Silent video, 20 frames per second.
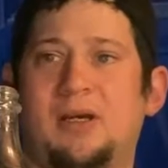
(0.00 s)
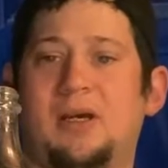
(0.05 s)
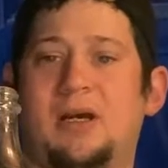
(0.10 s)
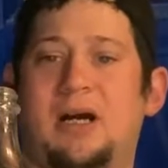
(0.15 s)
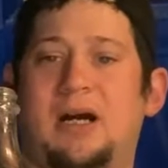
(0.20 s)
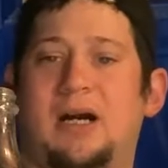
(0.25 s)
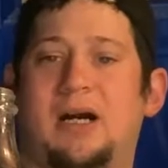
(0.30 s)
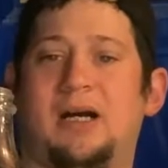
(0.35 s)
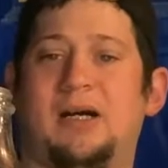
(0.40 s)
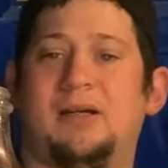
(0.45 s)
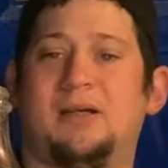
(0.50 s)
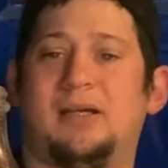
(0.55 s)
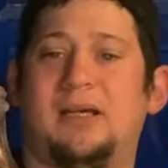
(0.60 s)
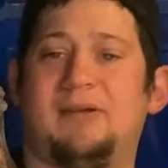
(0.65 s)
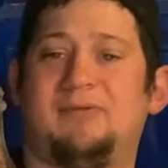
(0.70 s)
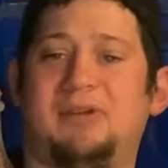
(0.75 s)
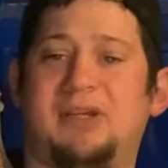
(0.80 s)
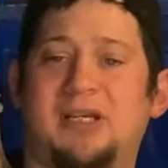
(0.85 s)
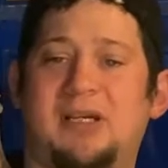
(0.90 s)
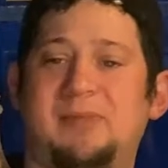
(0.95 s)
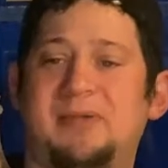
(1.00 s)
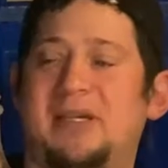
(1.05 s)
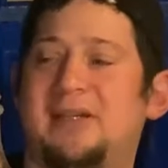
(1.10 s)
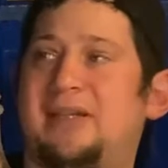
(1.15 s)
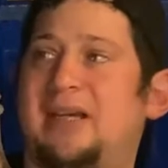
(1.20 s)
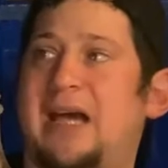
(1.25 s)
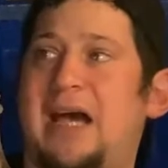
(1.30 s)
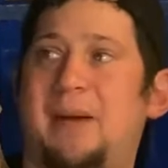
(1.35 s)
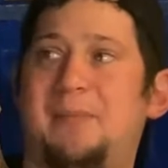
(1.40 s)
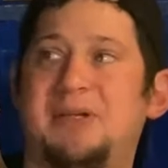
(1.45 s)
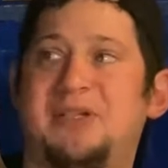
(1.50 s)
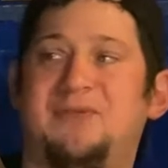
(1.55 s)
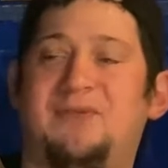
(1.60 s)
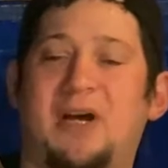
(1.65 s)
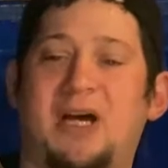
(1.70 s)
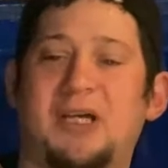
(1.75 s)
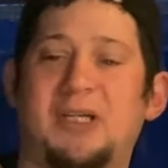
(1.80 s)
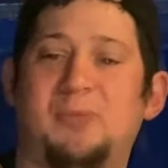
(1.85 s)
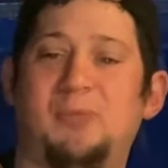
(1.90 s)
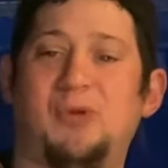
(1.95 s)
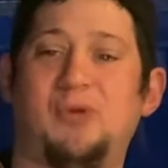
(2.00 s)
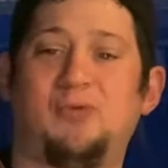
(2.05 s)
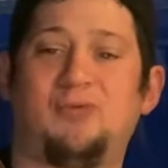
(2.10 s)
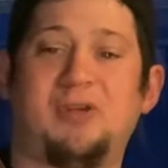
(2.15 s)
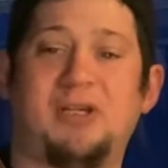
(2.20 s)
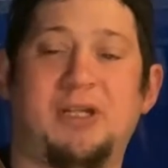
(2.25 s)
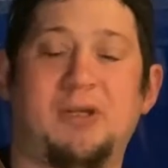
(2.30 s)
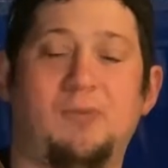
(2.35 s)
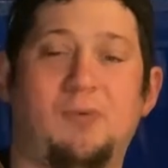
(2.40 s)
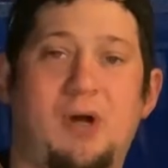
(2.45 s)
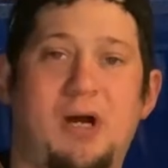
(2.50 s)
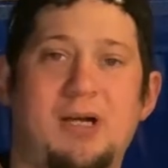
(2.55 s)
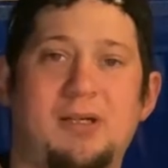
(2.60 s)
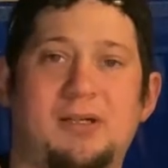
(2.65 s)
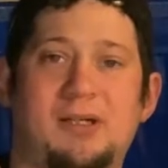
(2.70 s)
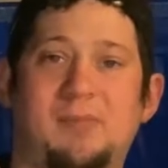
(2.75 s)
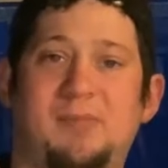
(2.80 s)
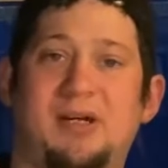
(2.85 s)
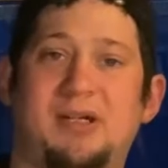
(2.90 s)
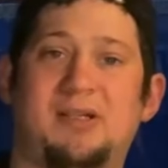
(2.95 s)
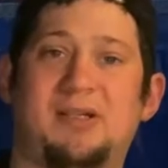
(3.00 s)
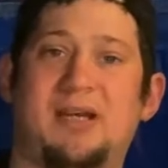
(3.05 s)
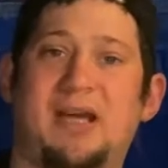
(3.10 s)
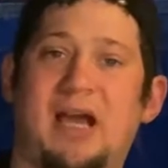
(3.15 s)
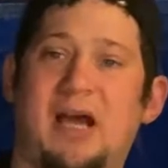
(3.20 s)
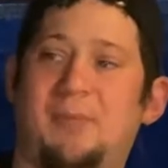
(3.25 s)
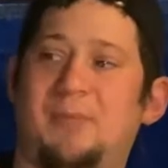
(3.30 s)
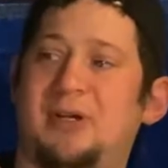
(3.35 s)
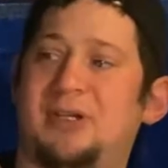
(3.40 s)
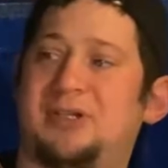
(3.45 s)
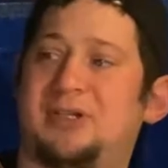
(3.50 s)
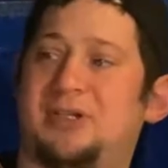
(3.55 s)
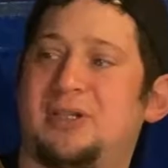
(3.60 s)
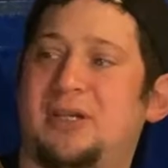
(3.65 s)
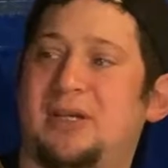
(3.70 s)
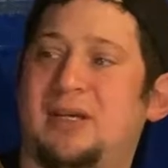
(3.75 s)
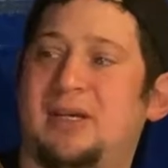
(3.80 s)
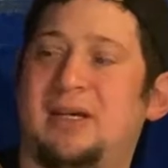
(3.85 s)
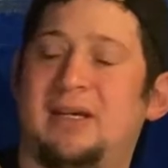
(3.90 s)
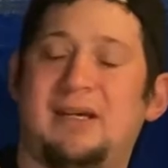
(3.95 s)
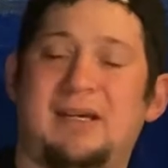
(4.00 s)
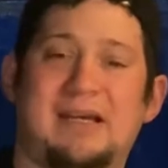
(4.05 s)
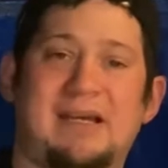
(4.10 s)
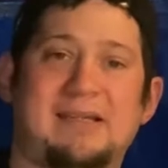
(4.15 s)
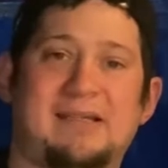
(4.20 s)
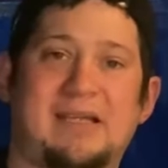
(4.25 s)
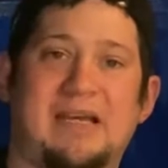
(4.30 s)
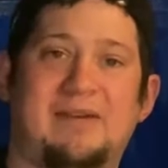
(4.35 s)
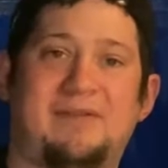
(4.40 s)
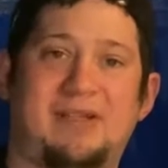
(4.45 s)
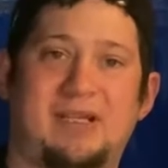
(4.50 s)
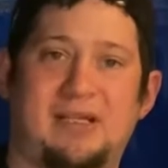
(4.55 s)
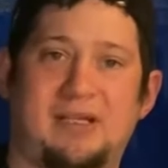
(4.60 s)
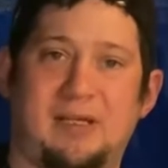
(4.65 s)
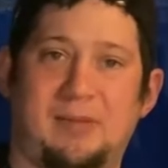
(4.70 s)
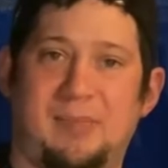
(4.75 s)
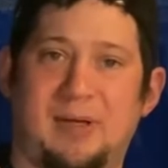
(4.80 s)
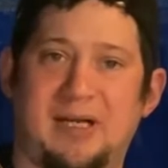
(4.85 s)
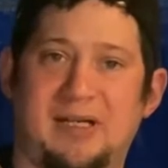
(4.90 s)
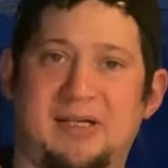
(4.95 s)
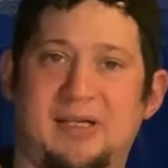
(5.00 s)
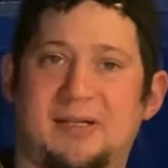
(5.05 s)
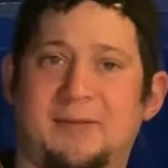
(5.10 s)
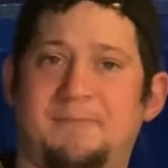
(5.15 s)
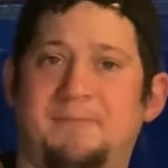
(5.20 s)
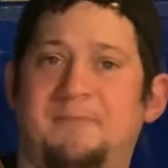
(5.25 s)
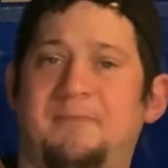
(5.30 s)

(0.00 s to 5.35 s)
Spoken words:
It really comes down to how much volume you really want compared to how much is left in the bucket.